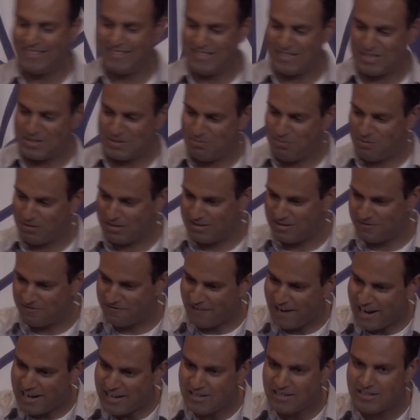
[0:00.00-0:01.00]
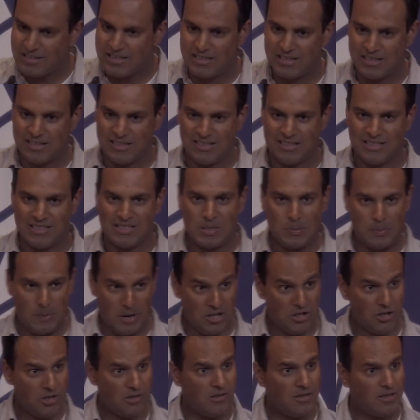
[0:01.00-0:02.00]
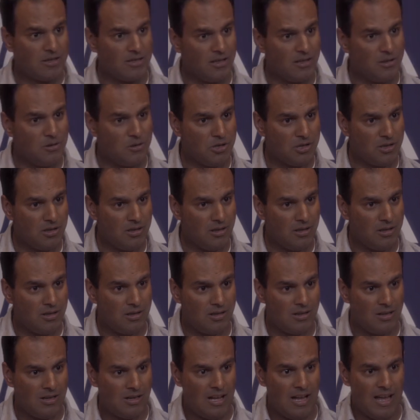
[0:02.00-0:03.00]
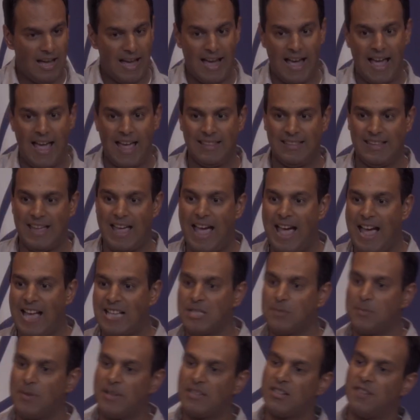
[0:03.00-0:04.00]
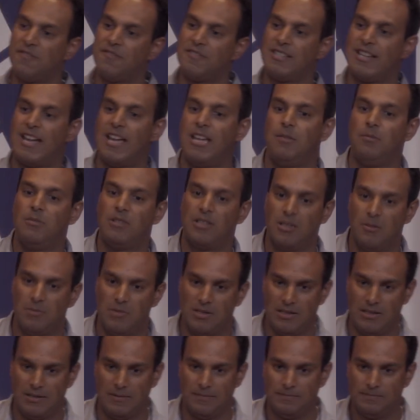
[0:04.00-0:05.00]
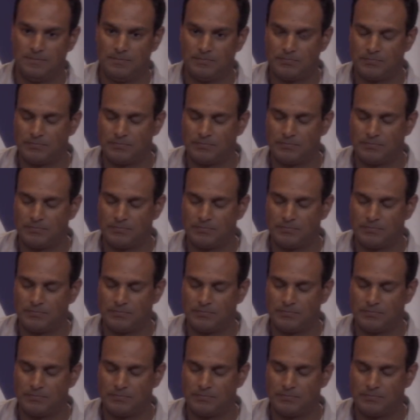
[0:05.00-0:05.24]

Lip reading: the finer the spatial resolution, aspect of time comes in.